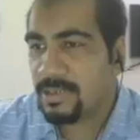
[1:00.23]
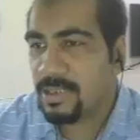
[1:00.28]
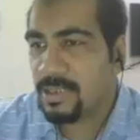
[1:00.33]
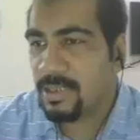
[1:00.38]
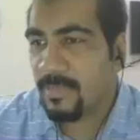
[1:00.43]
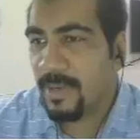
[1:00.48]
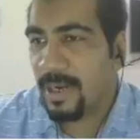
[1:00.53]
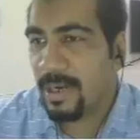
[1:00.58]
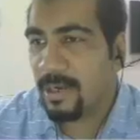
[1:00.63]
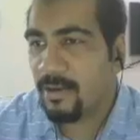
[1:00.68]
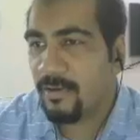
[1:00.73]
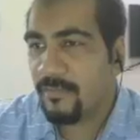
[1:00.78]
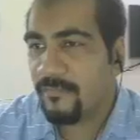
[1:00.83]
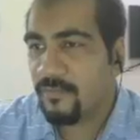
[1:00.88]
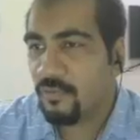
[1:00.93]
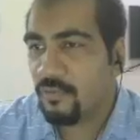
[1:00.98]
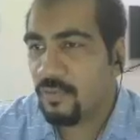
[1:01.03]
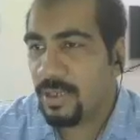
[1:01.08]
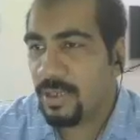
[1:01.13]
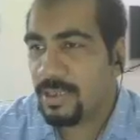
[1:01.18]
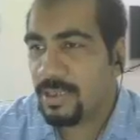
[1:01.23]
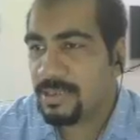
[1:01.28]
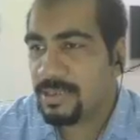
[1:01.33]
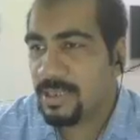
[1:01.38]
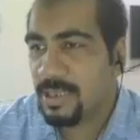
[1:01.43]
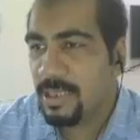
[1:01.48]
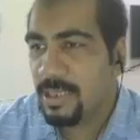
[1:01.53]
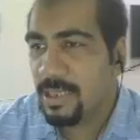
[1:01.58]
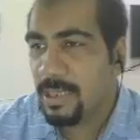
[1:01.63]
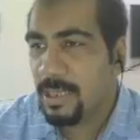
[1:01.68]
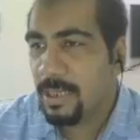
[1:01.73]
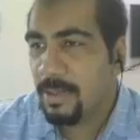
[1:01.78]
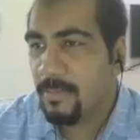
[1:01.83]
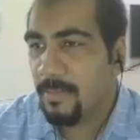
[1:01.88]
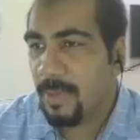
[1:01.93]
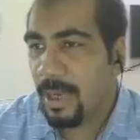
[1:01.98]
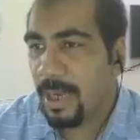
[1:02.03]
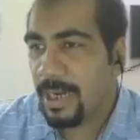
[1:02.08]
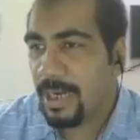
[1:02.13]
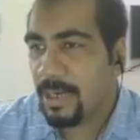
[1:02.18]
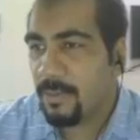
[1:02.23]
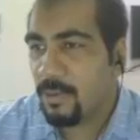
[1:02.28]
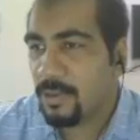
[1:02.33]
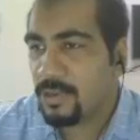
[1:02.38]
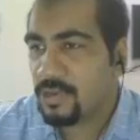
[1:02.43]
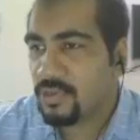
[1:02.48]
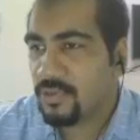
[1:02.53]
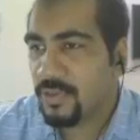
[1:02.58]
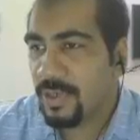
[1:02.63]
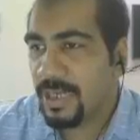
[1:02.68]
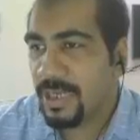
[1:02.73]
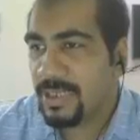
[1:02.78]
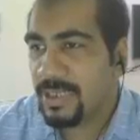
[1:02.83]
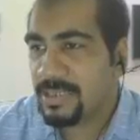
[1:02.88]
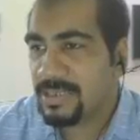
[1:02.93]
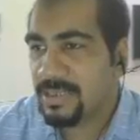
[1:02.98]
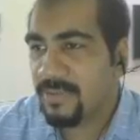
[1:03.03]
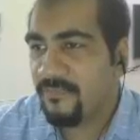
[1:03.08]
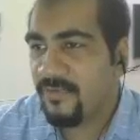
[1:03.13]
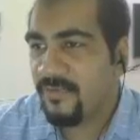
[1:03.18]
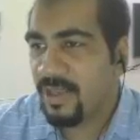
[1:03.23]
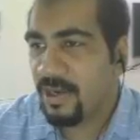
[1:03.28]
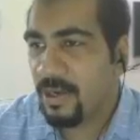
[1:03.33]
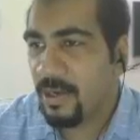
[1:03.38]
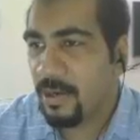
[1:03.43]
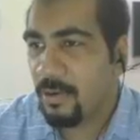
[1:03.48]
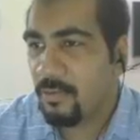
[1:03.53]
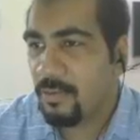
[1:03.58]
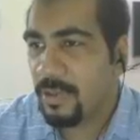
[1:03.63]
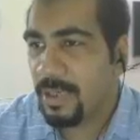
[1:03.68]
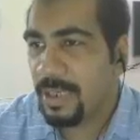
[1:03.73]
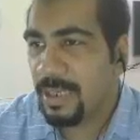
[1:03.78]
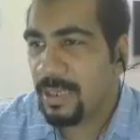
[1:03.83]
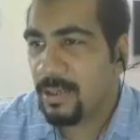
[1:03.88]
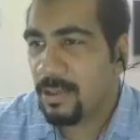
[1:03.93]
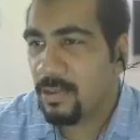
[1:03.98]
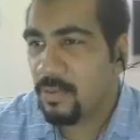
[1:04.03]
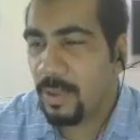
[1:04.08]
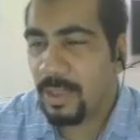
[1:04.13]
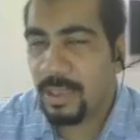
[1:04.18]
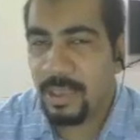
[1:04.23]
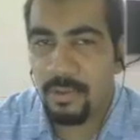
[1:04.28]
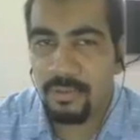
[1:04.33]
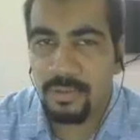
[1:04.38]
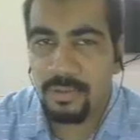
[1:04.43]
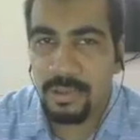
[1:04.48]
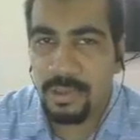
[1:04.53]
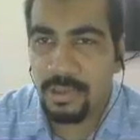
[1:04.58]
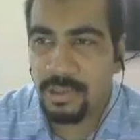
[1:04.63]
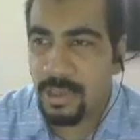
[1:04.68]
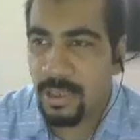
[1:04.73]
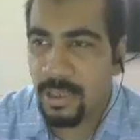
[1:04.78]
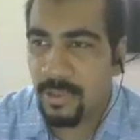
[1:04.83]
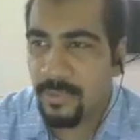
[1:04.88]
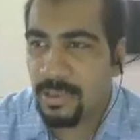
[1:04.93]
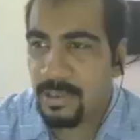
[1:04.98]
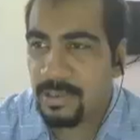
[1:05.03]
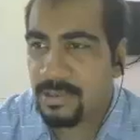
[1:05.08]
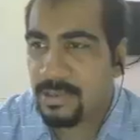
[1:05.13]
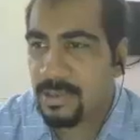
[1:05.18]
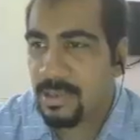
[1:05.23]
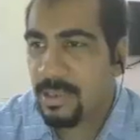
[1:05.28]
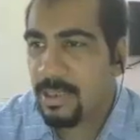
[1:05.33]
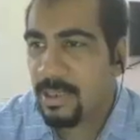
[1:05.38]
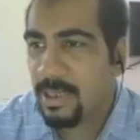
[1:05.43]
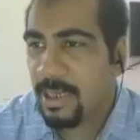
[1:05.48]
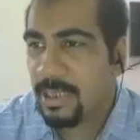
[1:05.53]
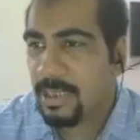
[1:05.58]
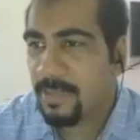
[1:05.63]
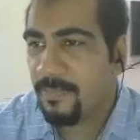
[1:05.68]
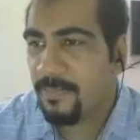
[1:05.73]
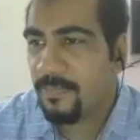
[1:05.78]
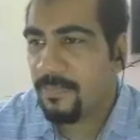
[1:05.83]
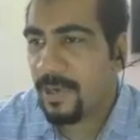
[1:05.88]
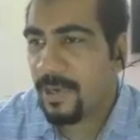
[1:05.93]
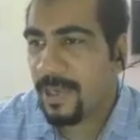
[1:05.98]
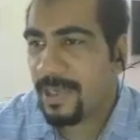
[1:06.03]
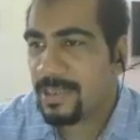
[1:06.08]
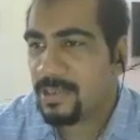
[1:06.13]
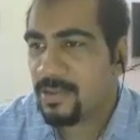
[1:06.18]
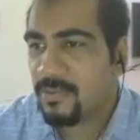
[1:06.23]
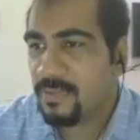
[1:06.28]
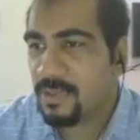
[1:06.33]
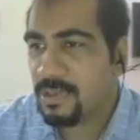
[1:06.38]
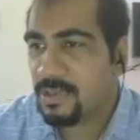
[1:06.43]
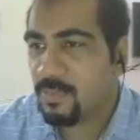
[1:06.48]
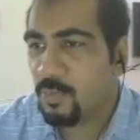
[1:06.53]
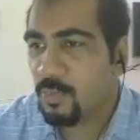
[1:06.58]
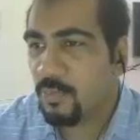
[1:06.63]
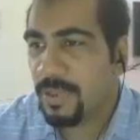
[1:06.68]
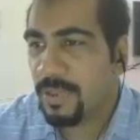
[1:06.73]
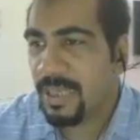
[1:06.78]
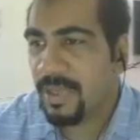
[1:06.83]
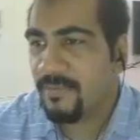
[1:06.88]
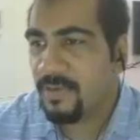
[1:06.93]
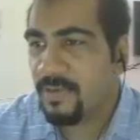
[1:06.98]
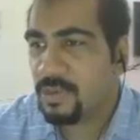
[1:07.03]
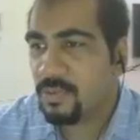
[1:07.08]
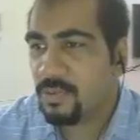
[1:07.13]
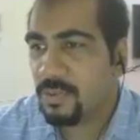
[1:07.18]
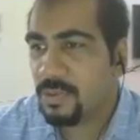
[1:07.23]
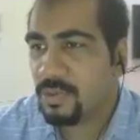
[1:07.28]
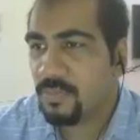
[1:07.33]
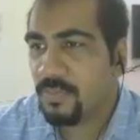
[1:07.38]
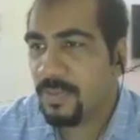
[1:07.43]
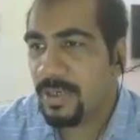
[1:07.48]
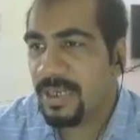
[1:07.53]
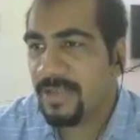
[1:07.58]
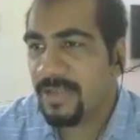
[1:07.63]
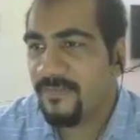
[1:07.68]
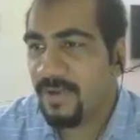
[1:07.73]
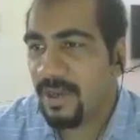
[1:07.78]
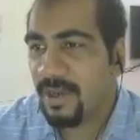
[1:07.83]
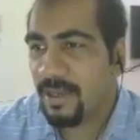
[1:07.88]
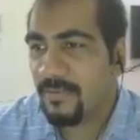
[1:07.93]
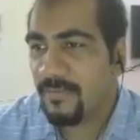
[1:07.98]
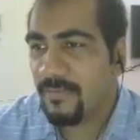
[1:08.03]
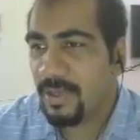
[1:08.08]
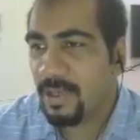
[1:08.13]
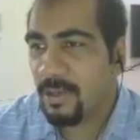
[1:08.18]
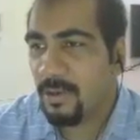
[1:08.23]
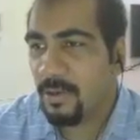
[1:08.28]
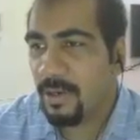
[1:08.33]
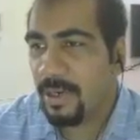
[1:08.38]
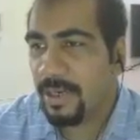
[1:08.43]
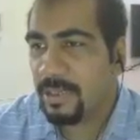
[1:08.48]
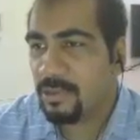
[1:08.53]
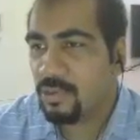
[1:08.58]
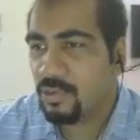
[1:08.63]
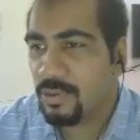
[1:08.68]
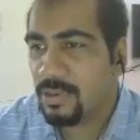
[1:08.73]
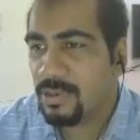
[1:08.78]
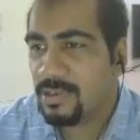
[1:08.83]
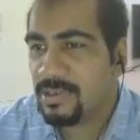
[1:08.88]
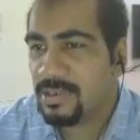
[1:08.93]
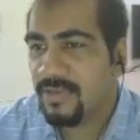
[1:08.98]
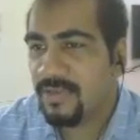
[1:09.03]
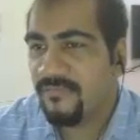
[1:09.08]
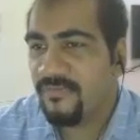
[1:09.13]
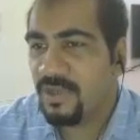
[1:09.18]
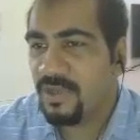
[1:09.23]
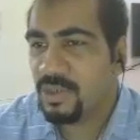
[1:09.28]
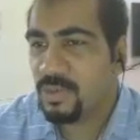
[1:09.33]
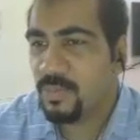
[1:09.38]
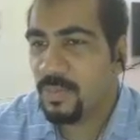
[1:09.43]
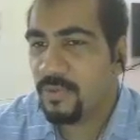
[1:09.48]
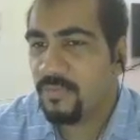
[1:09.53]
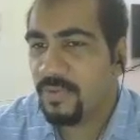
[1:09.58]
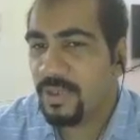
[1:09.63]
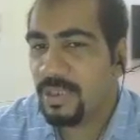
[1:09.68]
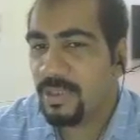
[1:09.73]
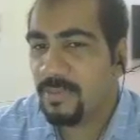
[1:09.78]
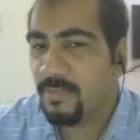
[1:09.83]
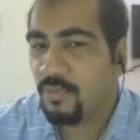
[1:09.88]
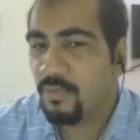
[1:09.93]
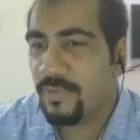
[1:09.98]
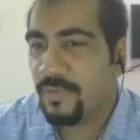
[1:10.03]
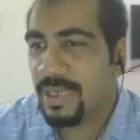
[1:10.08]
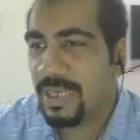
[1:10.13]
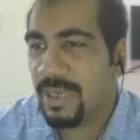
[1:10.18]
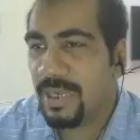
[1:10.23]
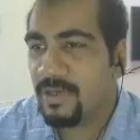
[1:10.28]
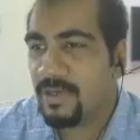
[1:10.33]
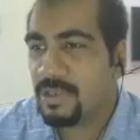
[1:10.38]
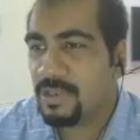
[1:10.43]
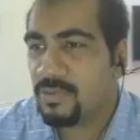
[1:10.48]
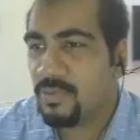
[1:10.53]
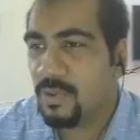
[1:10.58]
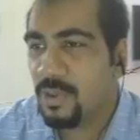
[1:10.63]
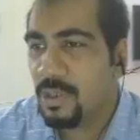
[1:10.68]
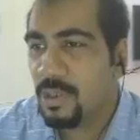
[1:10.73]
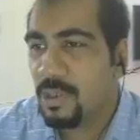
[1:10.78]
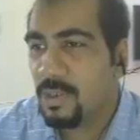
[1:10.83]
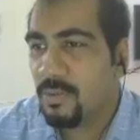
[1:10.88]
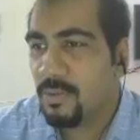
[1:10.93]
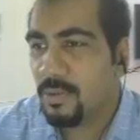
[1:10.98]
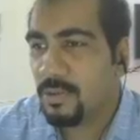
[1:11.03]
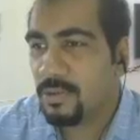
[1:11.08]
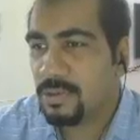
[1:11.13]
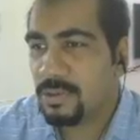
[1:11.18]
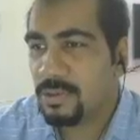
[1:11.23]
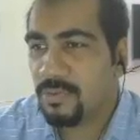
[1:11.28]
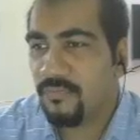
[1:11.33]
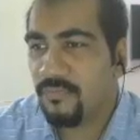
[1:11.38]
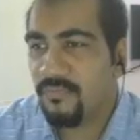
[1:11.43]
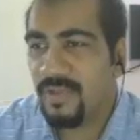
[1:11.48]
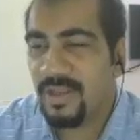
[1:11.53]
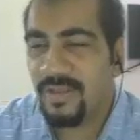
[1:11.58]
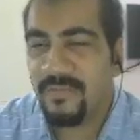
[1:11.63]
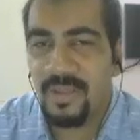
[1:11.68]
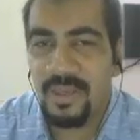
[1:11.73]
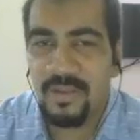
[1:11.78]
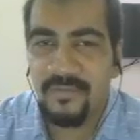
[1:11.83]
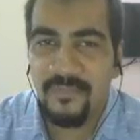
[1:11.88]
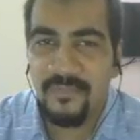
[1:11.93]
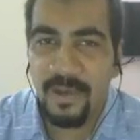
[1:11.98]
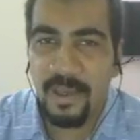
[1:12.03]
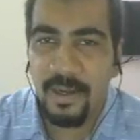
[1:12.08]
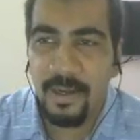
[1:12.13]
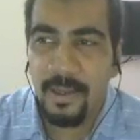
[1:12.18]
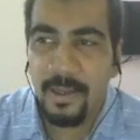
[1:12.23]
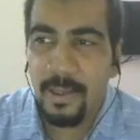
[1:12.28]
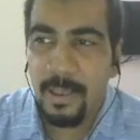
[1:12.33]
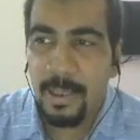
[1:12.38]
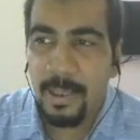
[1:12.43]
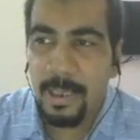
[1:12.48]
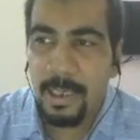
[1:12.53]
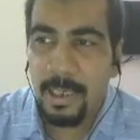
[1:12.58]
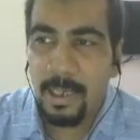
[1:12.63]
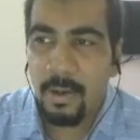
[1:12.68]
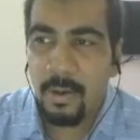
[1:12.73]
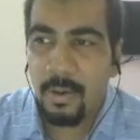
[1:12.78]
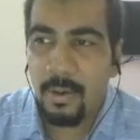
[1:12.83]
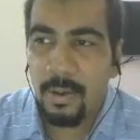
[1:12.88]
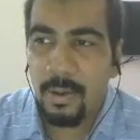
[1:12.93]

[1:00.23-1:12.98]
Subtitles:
in a matter of few days, market was trading somewhere around 12,000-ish levels, and the price of this moving average was pretty far away. All right, so this difference between the moving average was very far. Now